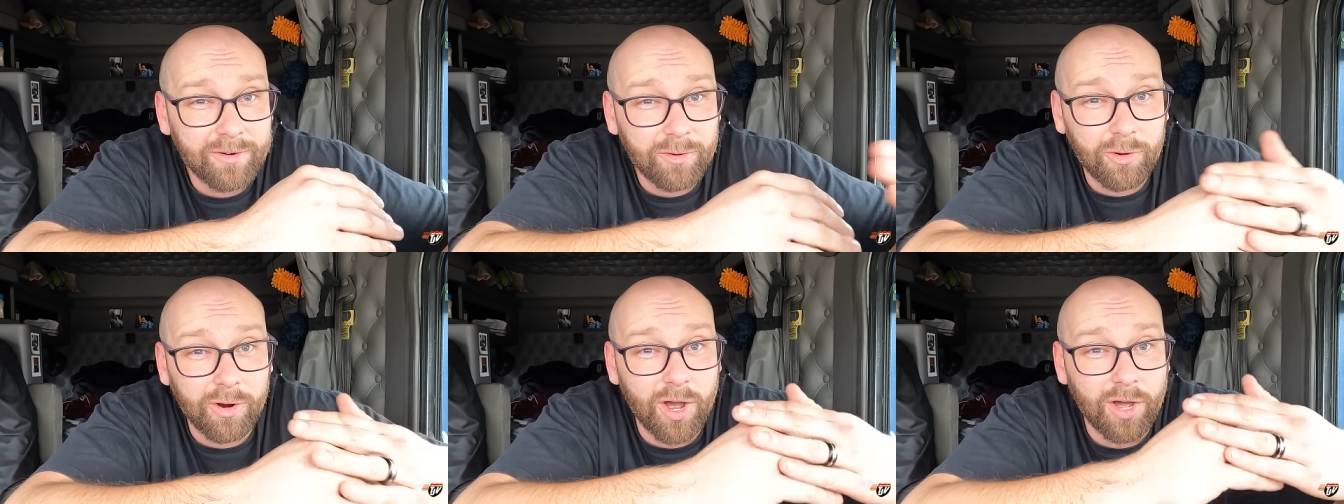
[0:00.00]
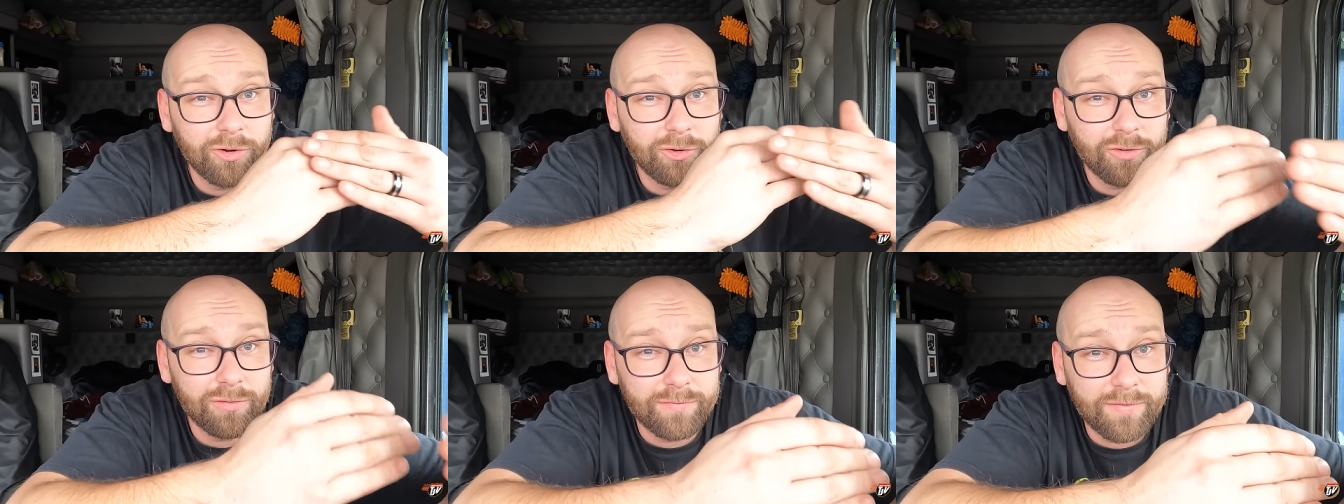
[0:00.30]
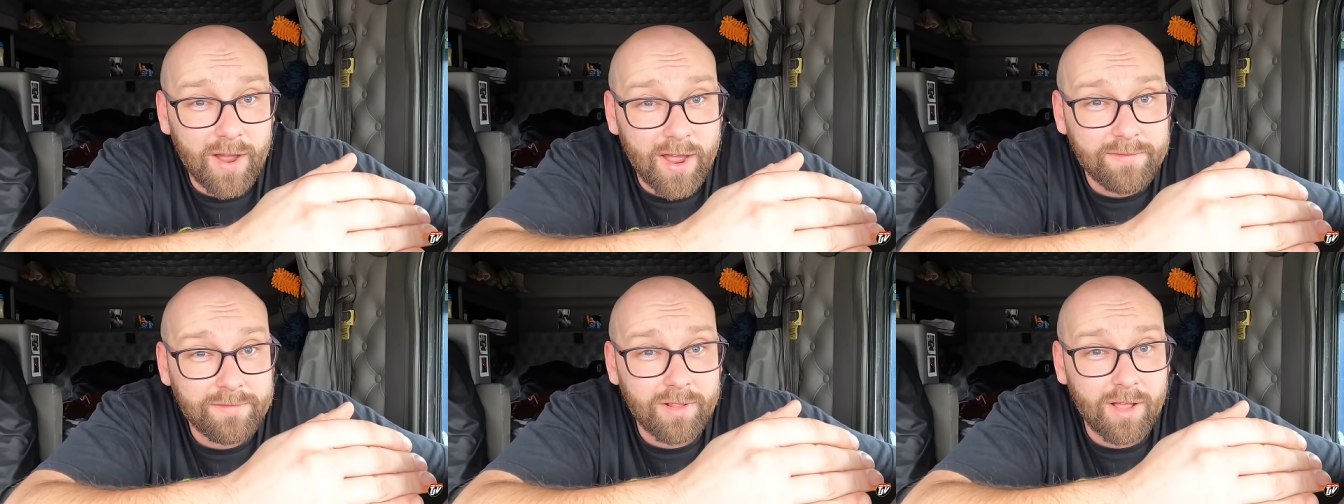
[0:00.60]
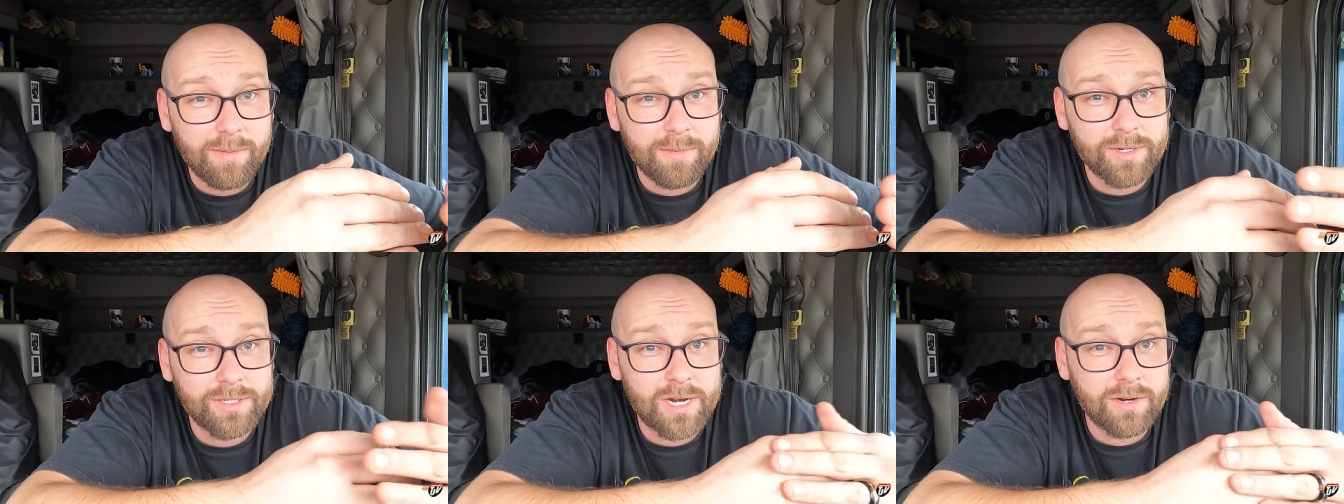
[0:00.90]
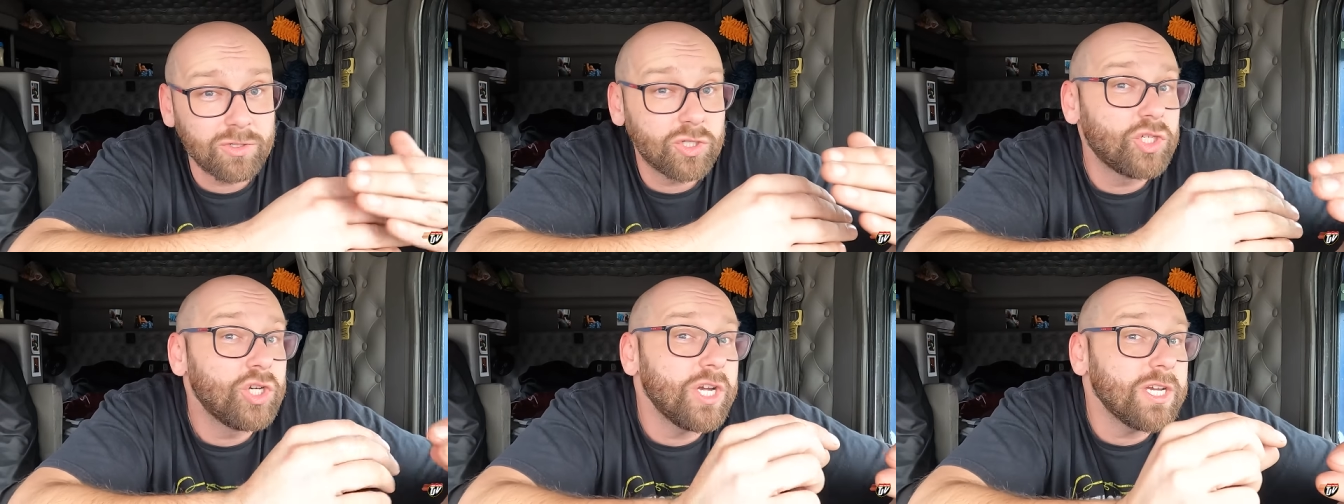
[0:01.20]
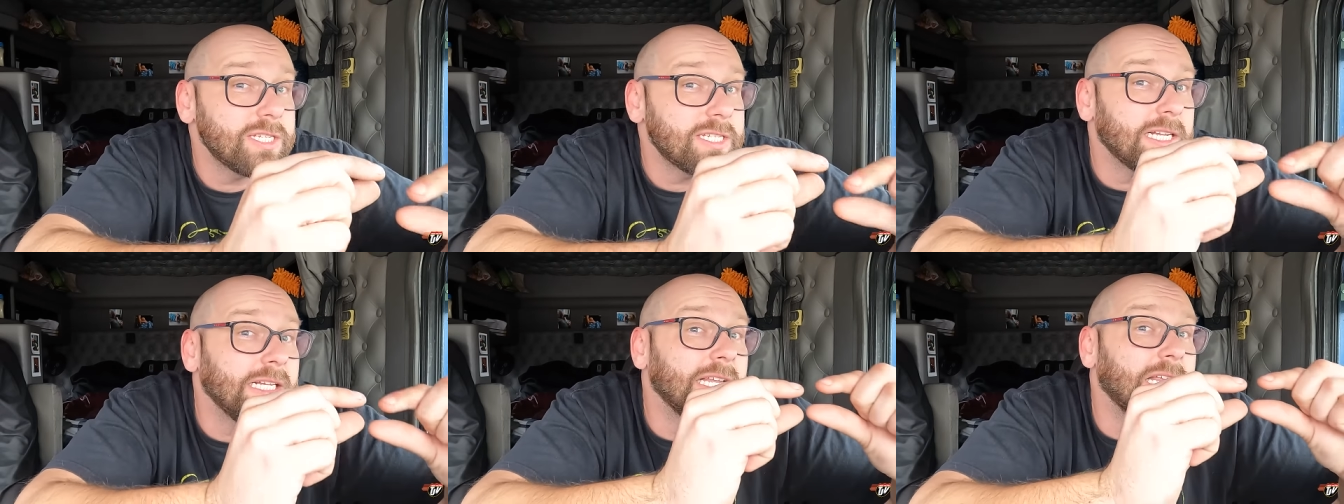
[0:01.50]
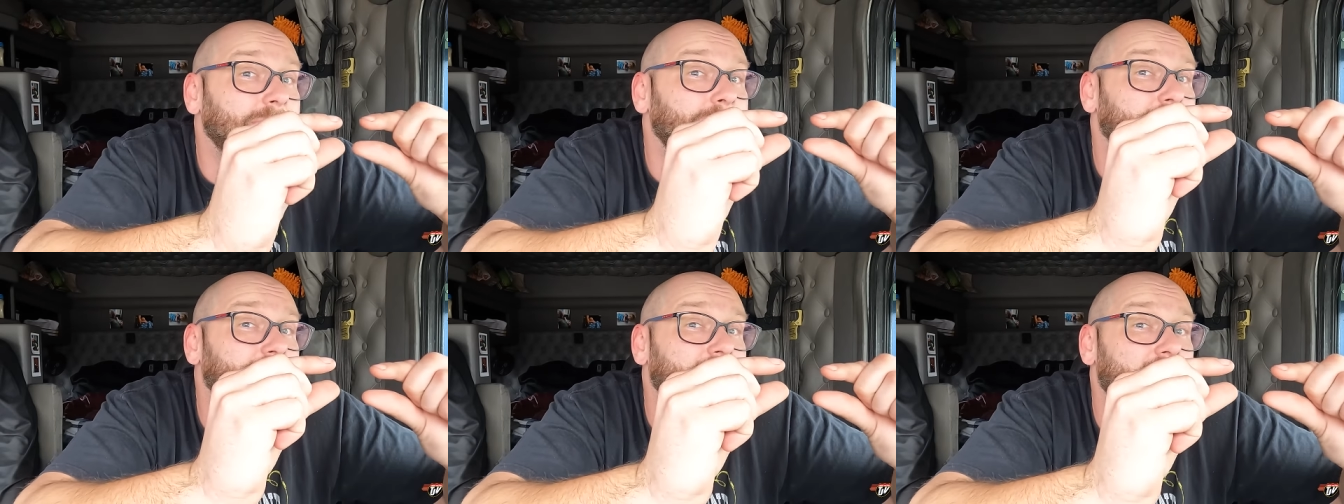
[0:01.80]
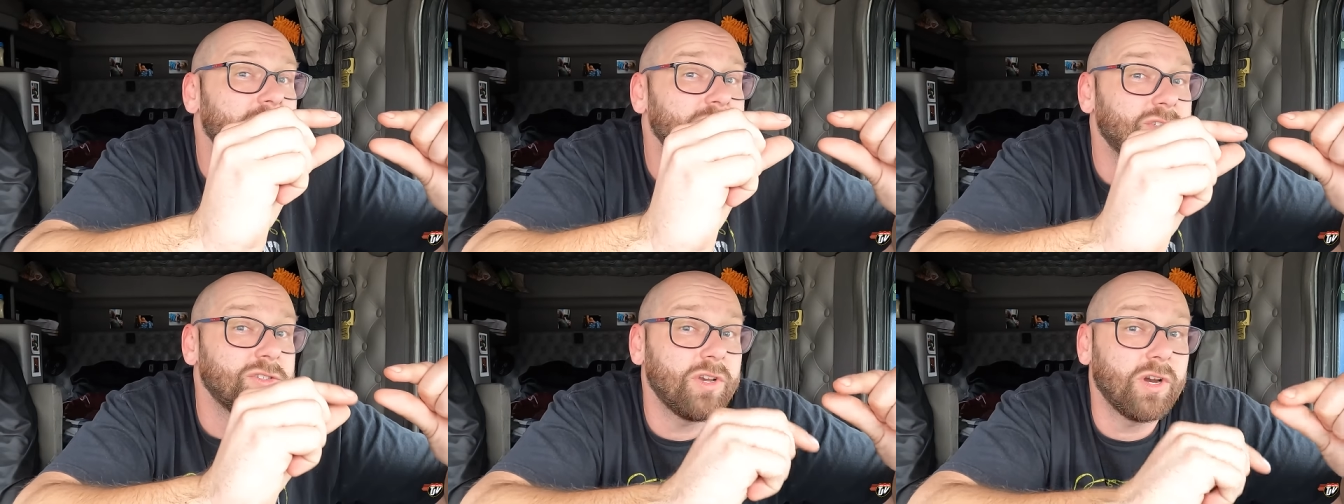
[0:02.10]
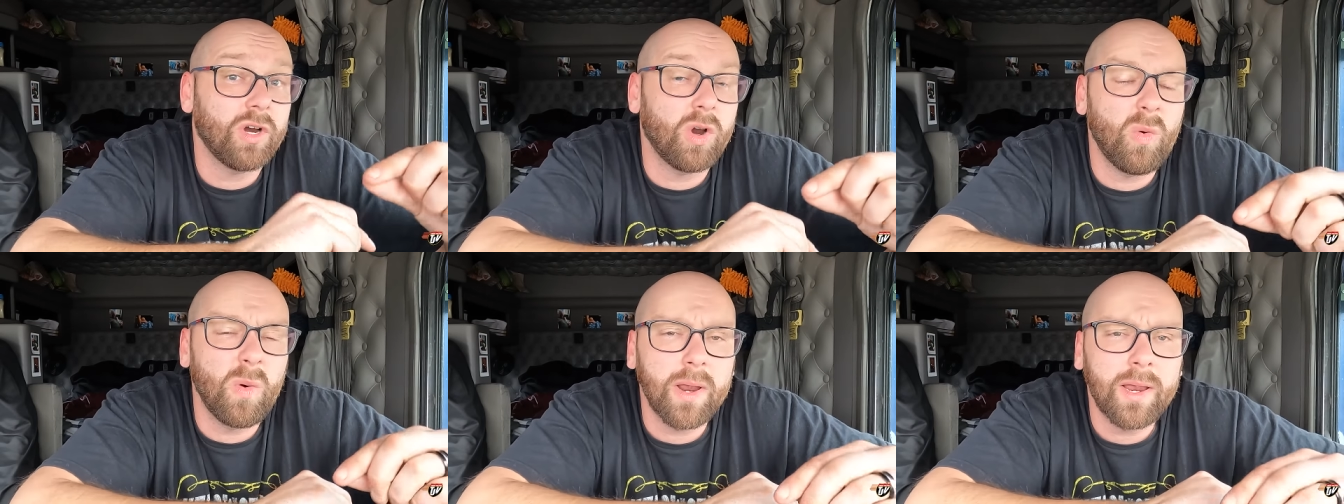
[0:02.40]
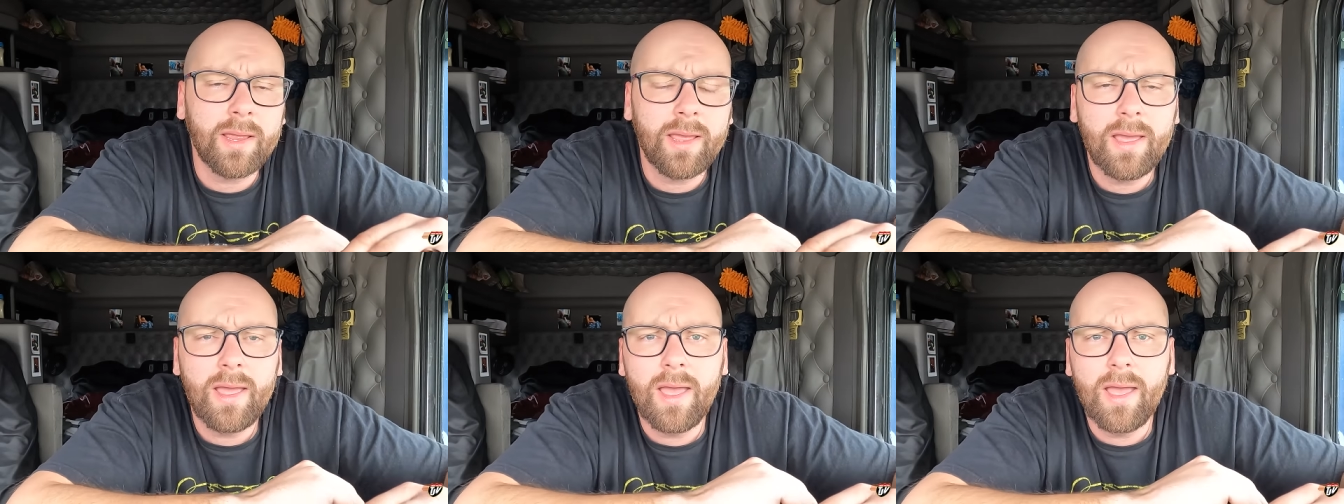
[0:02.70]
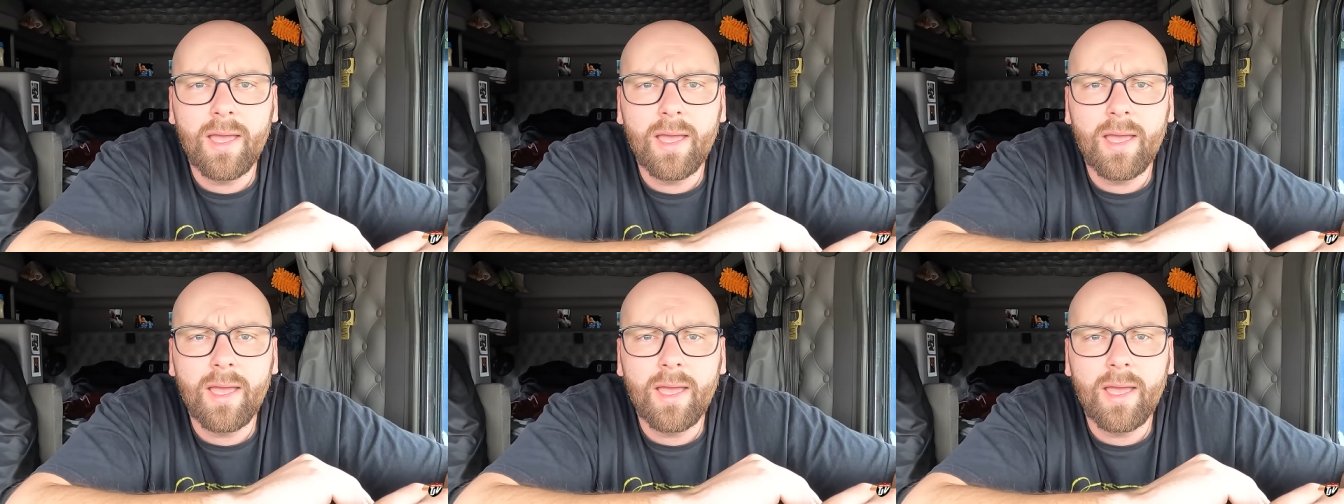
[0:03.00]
or one hundred five kilometers an hour, just a little bit faster than they're going,